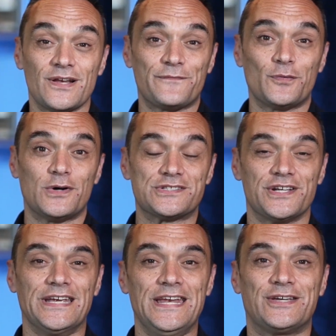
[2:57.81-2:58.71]
a lot for
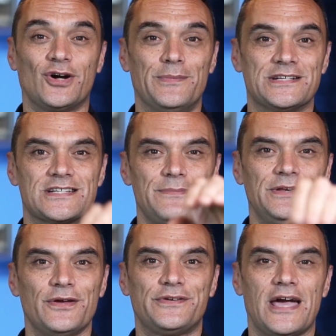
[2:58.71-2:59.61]
watching. Any comments, let me
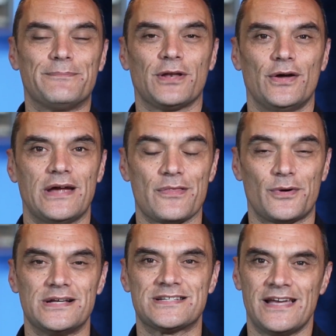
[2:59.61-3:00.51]
know down below.
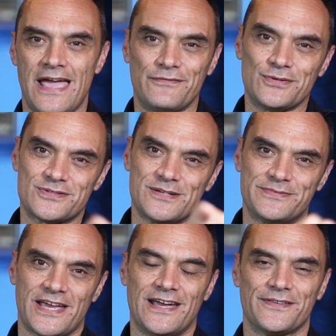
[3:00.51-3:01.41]
Otherwise, have an awesome
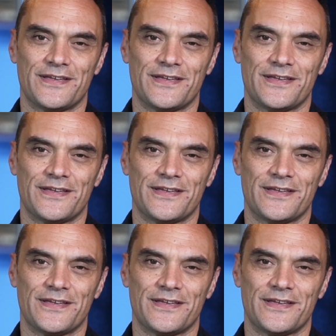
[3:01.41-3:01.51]
day out